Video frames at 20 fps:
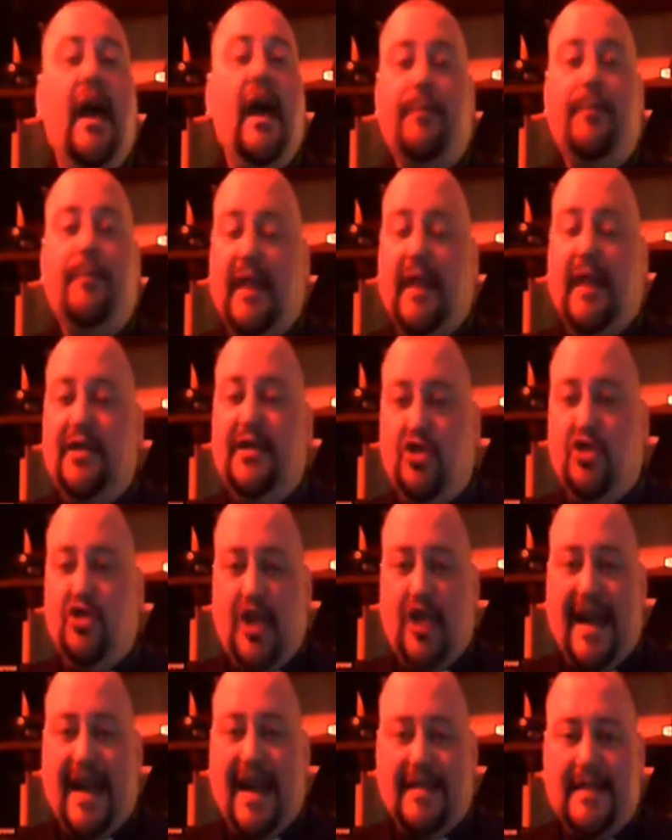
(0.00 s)
and plays
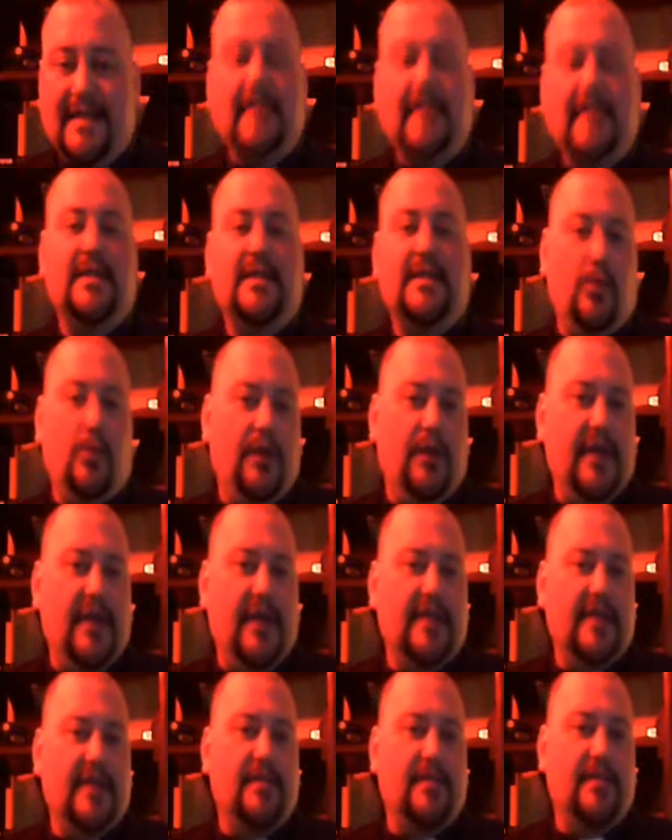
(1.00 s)
chess is the one
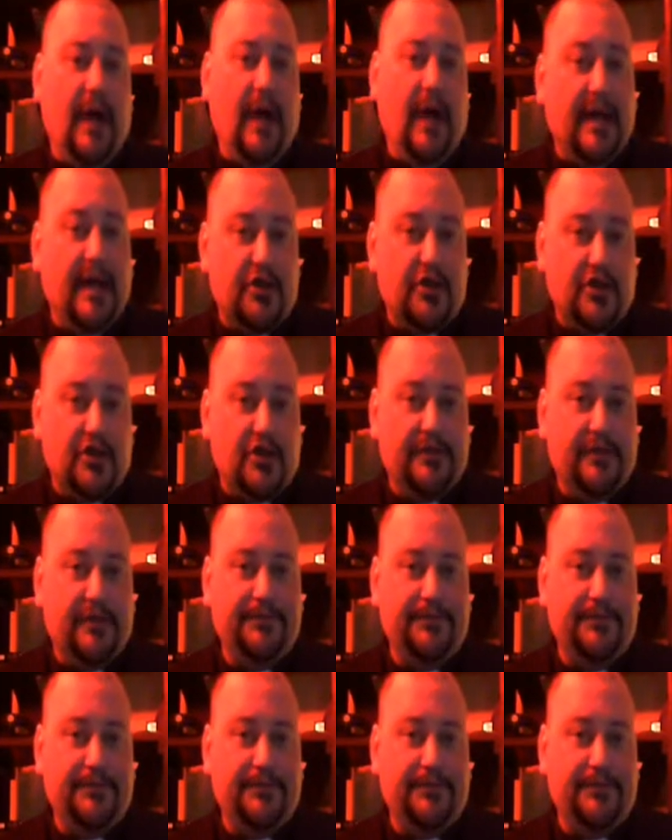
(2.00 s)
that gets punished.